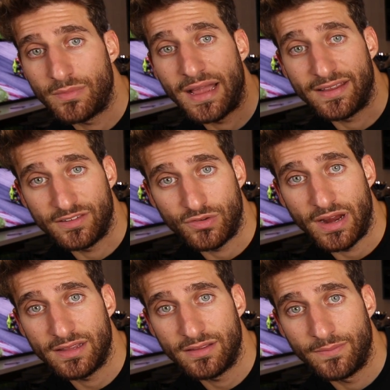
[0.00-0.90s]
bike is
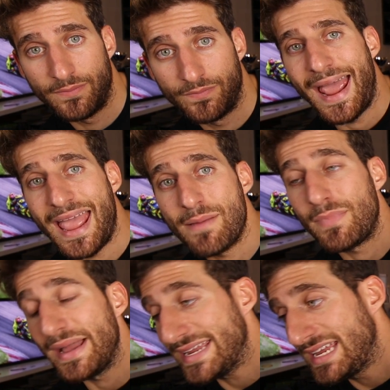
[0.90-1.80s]
straight. And
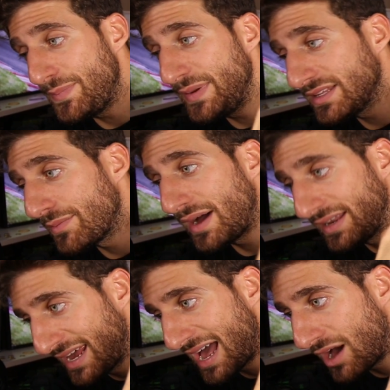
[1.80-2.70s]
by keeping the
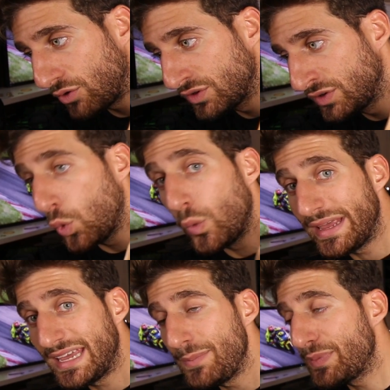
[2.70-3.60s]
body out, we
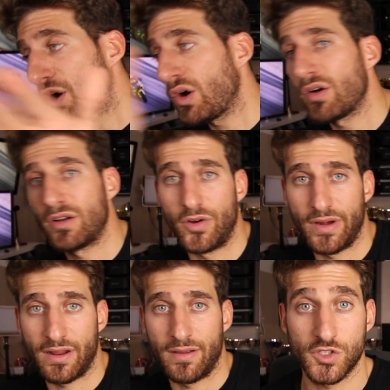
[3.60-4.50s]
keep
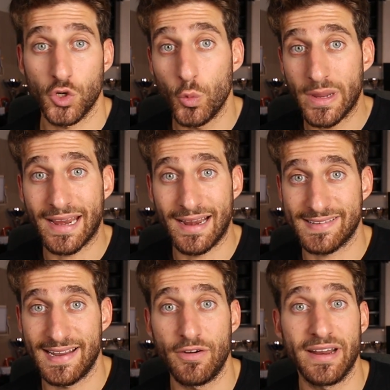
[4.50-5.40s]
cornering, so we can
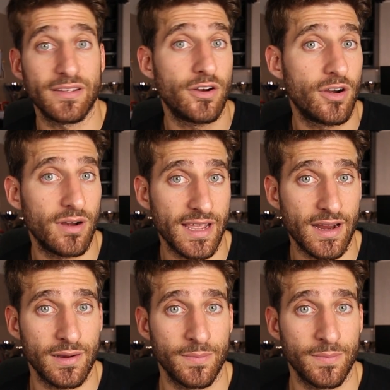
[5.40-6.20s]
accelerate earlier.